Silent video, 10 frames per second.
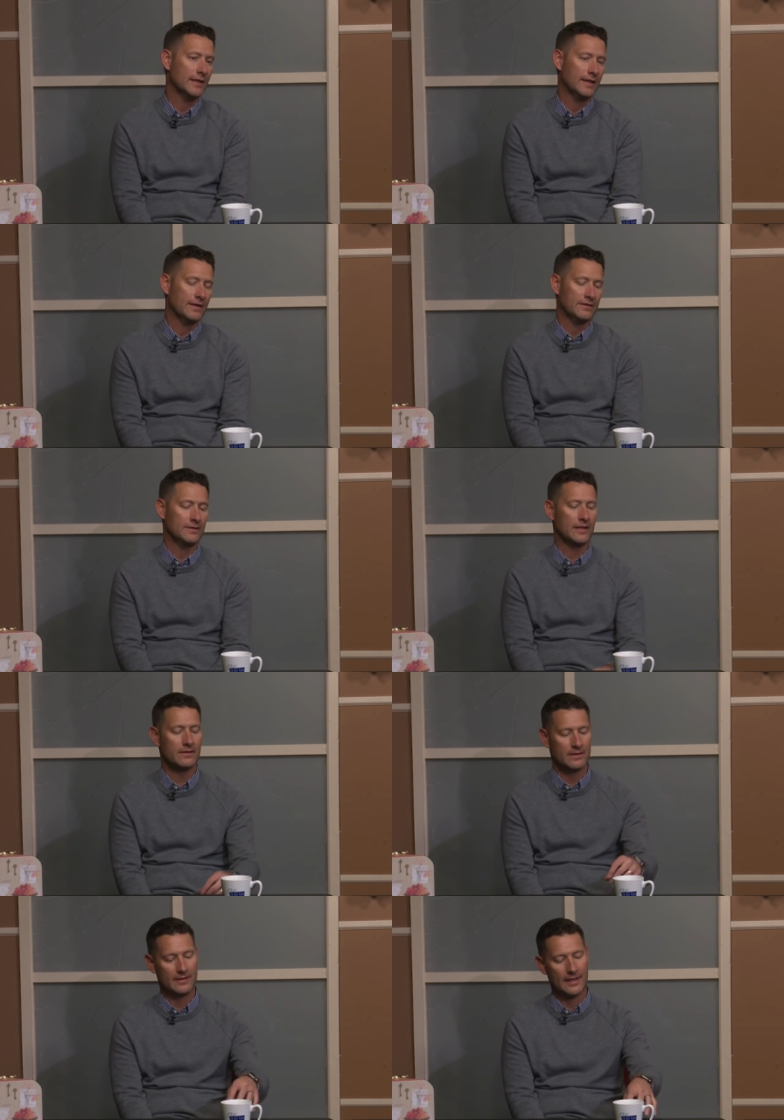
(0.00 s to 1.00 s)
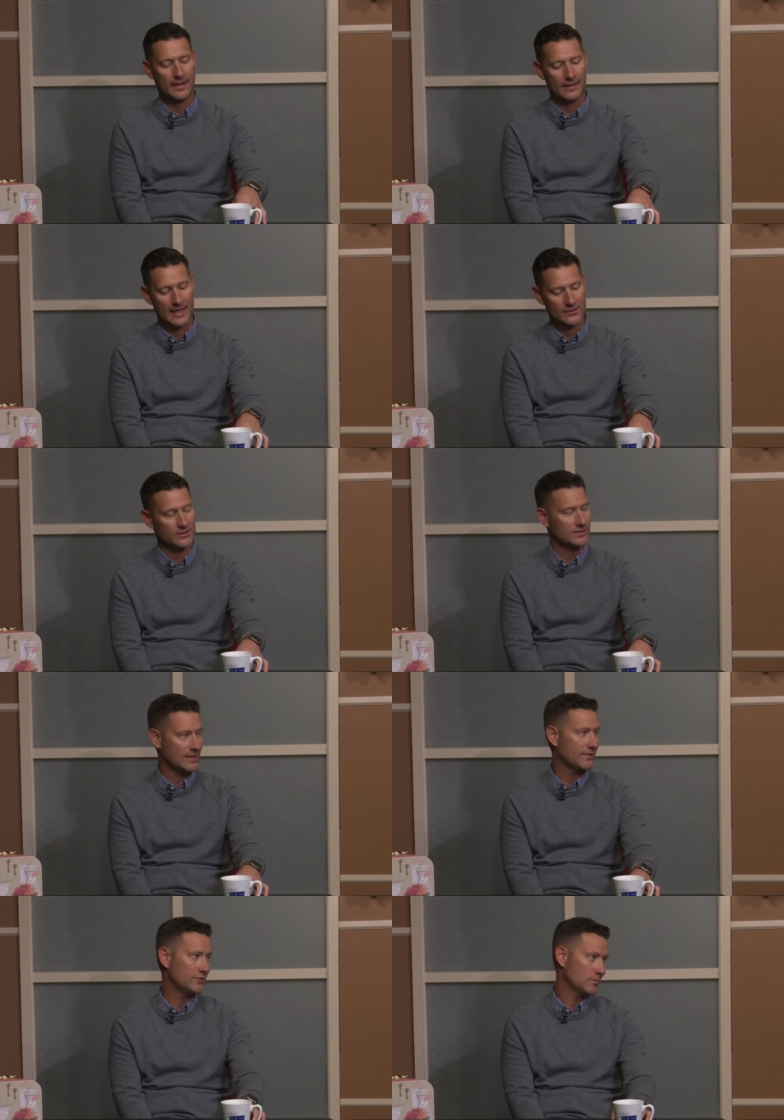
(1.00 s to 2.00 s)
And at the end of the day, it actually
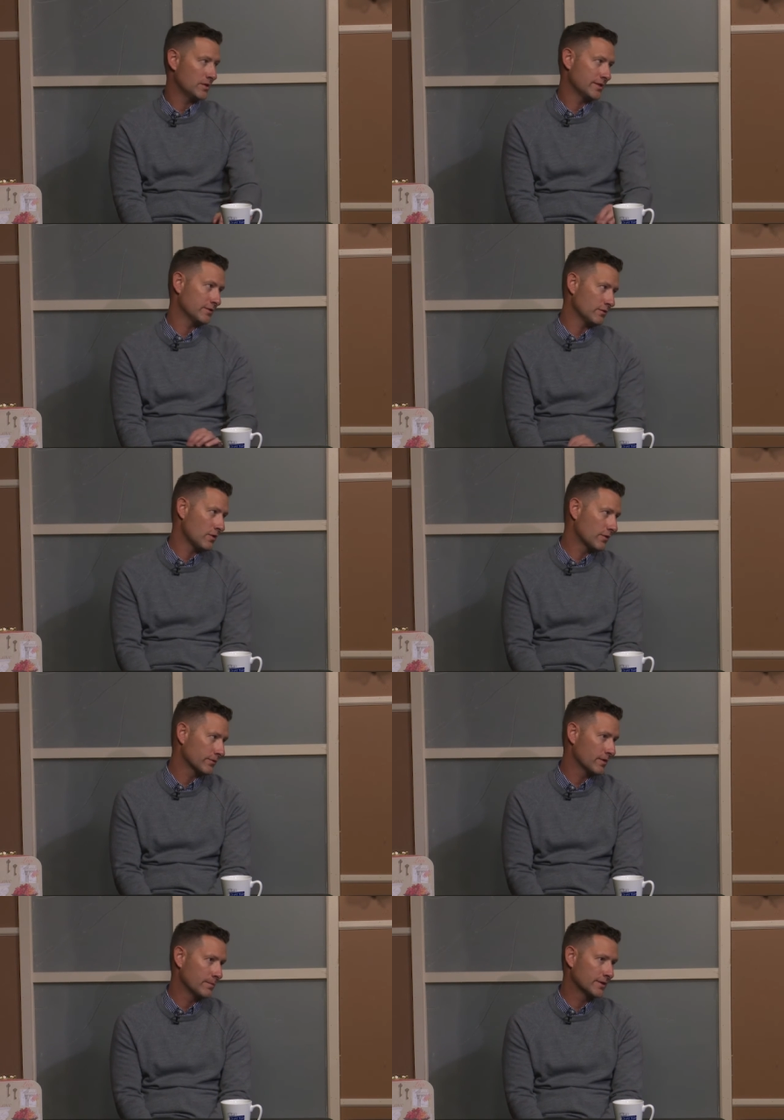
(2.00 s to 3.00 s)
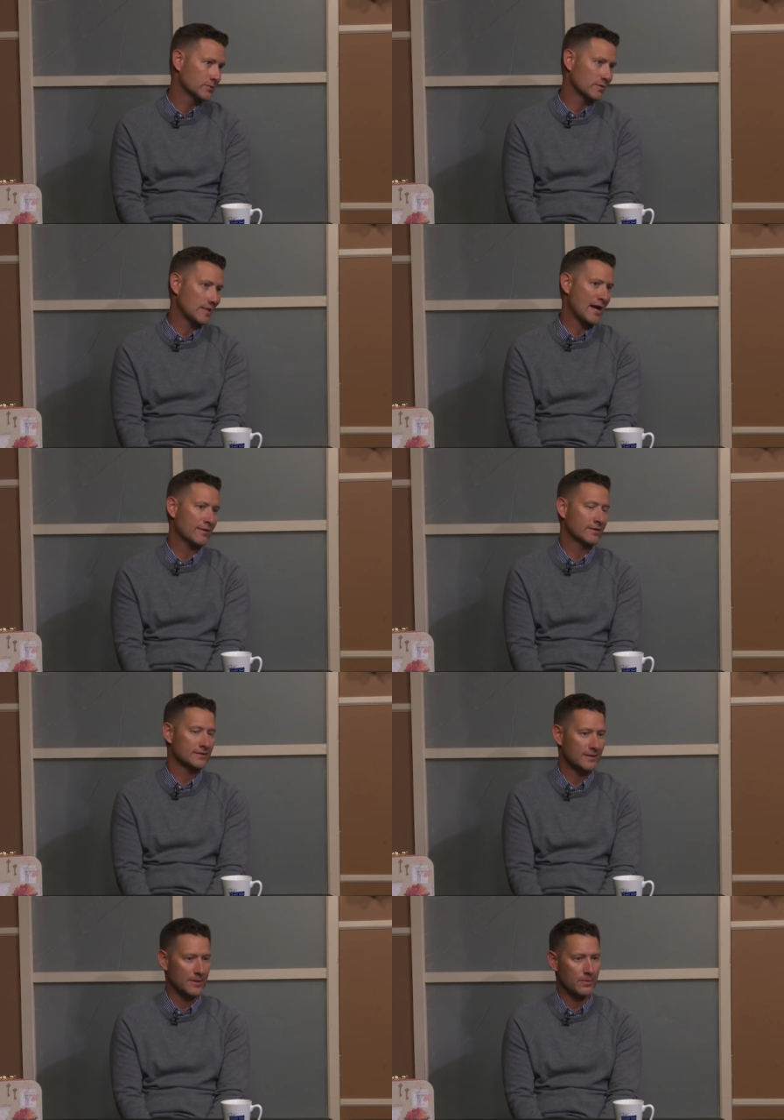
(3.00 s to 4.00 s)
saves you money in the long run because without an
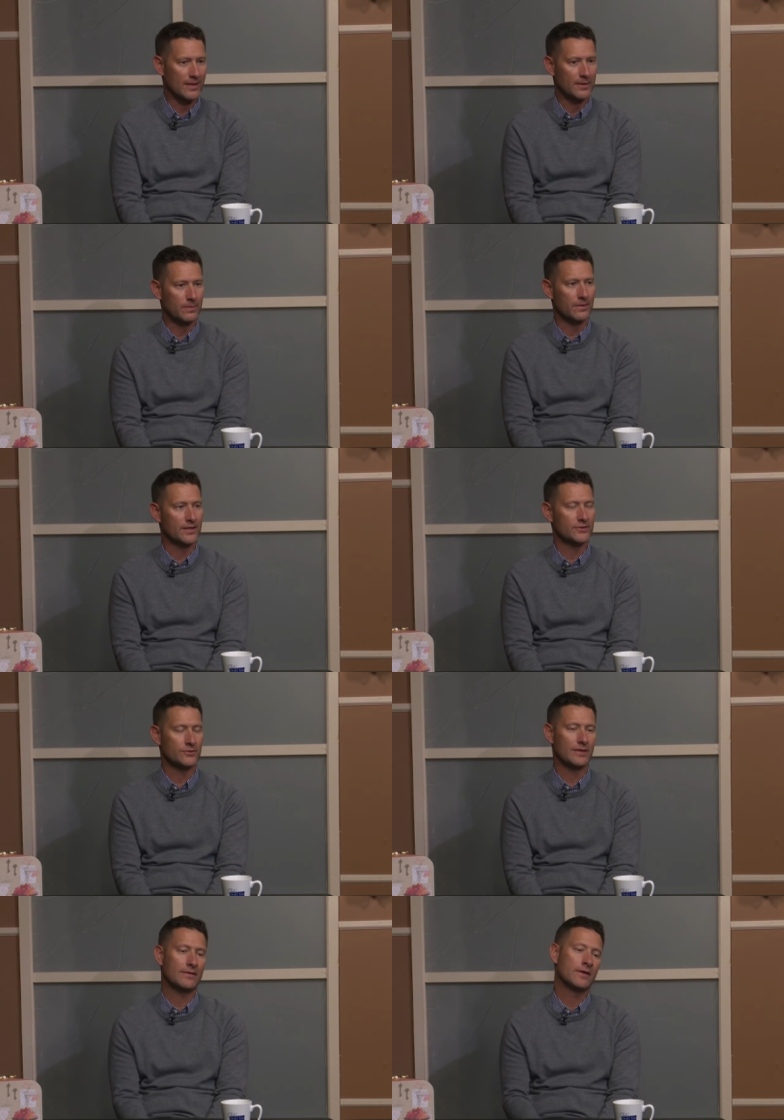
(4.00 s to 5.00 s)
estate plan in place, you